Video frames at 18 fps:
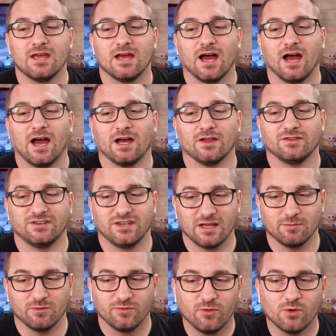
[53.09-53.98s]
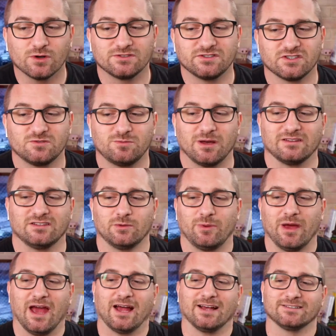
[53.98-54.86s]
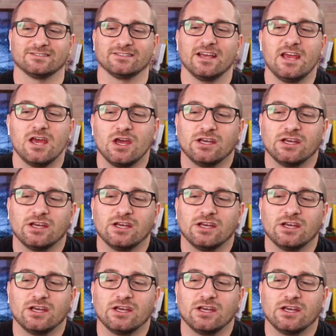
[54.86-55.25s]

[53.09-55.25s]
the day before it's expected to pass,